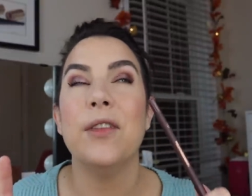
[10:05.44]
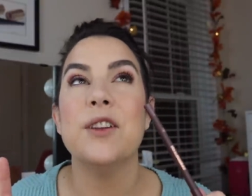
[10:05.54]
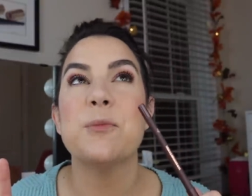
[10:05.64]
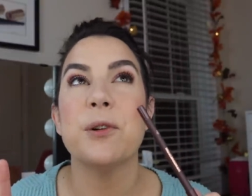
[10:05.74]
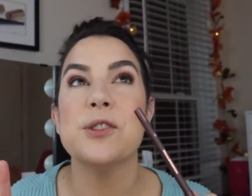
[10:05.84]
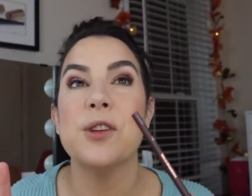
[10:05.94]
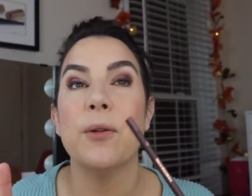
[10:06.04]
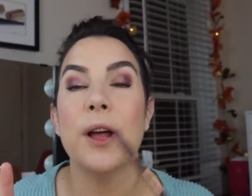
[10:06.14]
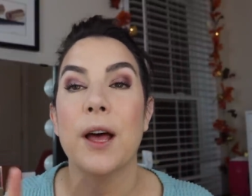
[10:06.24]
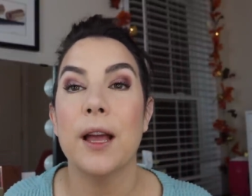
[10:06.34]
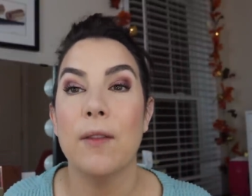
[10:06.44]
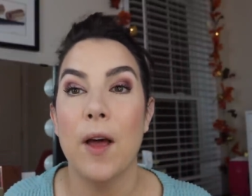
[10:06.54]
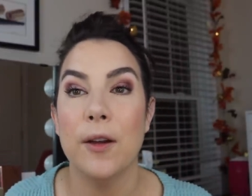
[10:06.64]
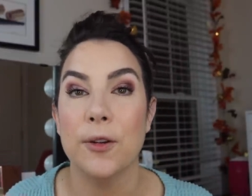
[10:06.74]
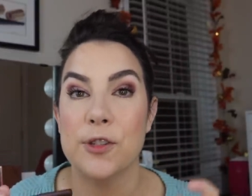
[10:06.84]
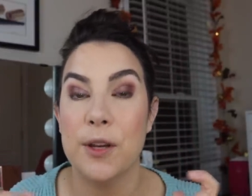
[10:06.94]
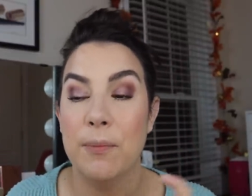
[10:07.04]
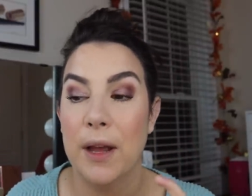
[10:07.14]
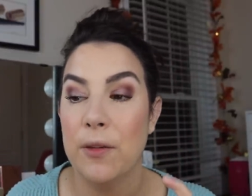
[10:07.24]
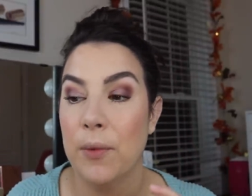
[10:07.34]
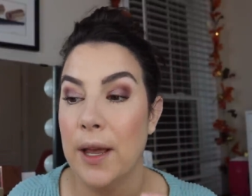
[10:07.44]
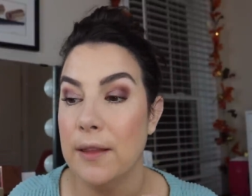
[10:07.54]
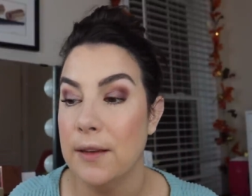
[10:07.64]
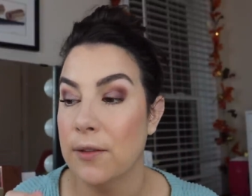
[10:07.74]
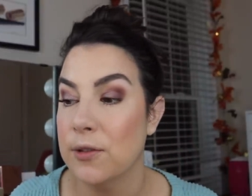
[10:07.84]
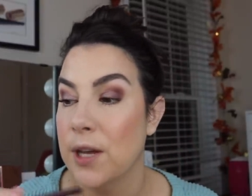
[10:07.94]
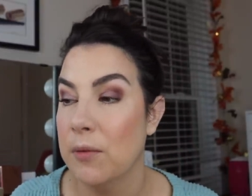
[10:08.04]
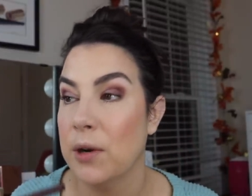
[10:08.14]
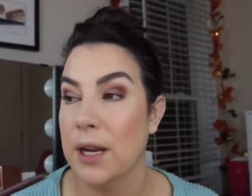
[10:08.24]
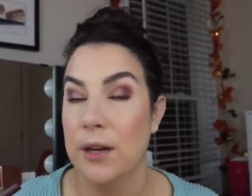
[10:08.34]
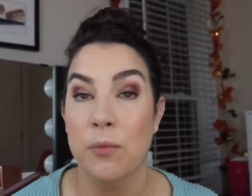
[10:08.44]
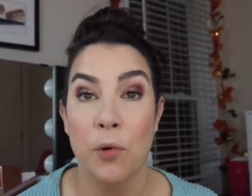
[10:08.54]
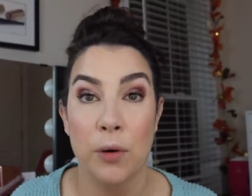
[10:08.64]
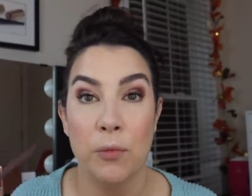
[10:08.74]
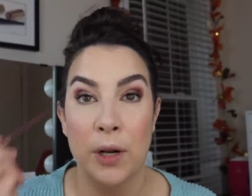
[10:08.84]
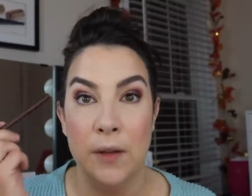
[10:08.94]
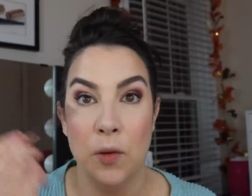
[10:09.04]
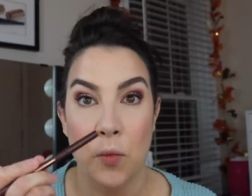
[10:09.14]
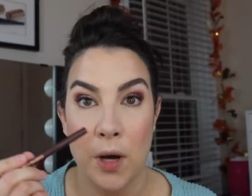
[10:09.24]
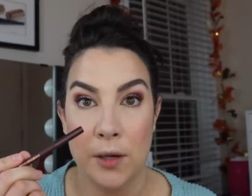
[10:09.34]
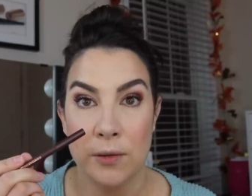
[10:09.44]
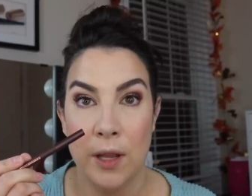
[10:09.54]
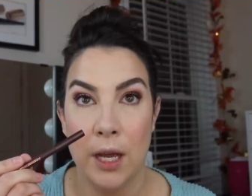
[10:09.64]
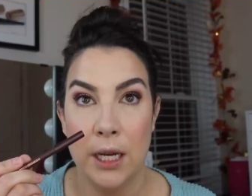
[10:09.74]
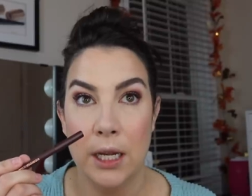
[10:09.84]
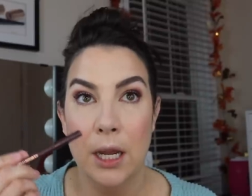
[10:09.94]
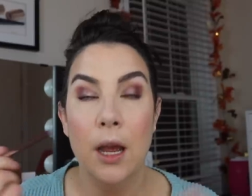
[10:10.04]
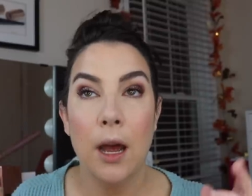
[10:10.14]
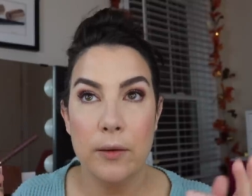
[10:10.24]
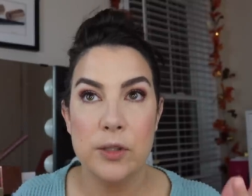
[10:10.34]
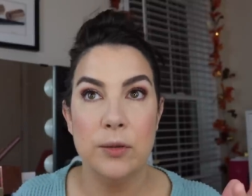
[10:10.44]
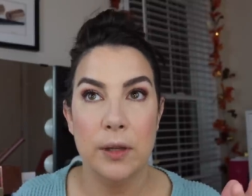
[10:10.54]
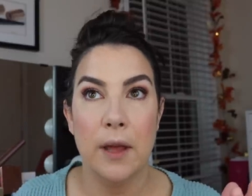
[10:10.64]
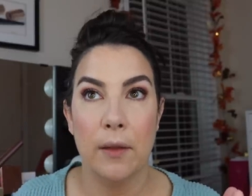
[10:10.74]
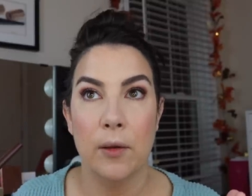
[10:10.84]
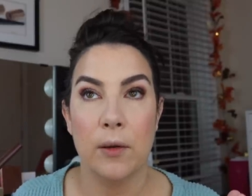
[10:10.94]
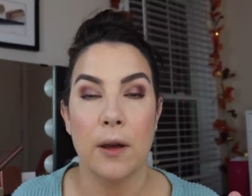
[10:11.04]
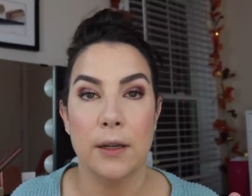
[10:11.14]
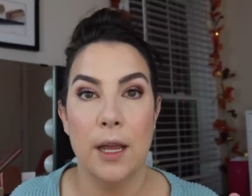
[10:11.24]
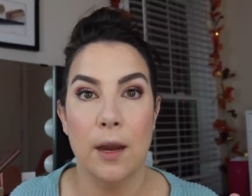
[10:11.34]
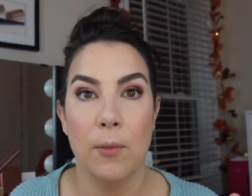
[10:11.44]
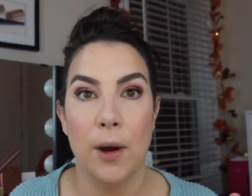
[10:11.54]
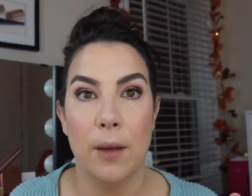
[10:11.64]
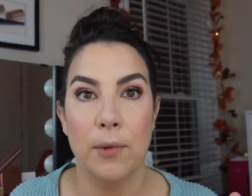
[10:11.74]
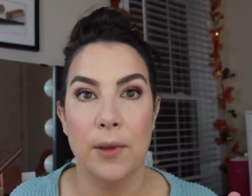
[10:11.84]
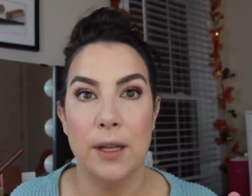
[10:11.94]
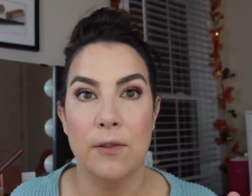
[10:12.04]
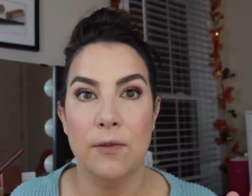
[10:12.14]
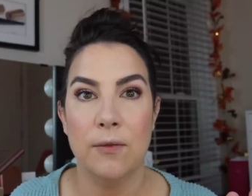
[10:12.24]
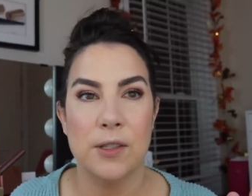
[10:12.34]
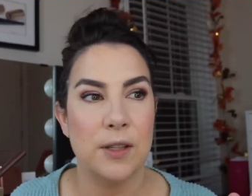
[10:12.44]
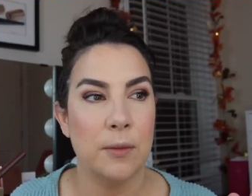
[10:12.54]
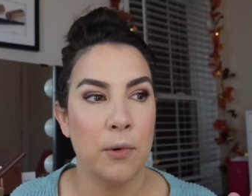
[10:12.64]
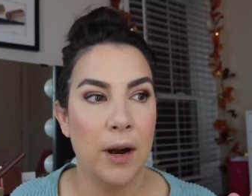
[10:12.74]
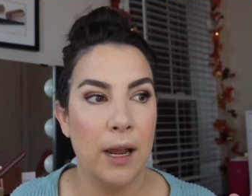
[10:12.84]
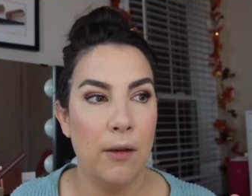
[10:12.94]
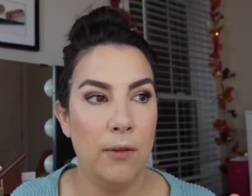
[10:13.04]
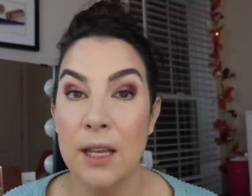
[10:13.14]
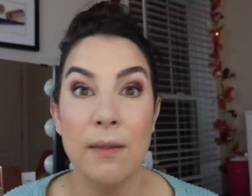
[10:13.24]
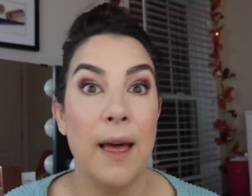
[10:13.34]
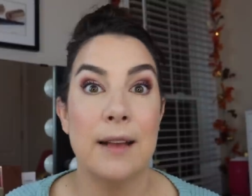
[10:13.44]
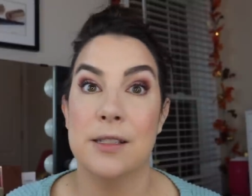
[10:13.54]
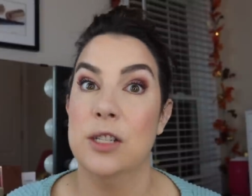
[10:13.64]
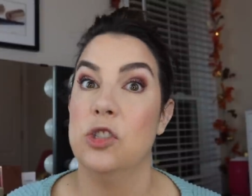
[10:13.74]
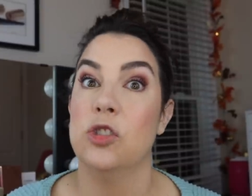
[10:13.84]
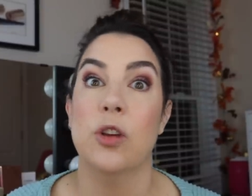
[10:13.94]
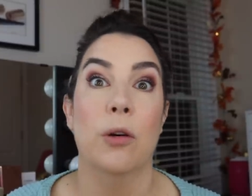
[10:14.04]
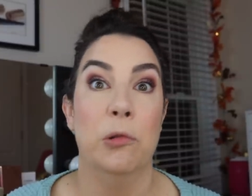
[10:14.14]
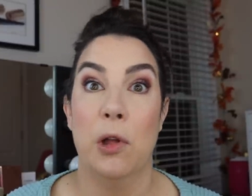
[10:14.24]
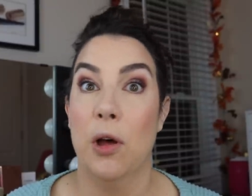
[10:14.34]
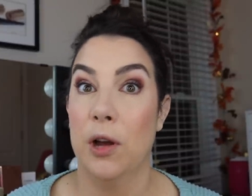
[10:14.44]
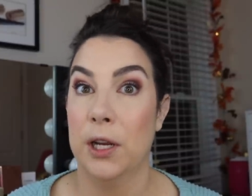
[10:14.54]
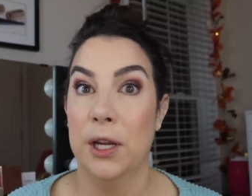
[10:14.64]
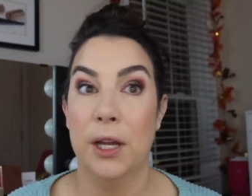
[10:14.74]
these Persona eyeliners. And by the way, the other day when I had worn one in the water, waterline. I was doing that look on camera, I believe. Was it the brown? It lasted so long.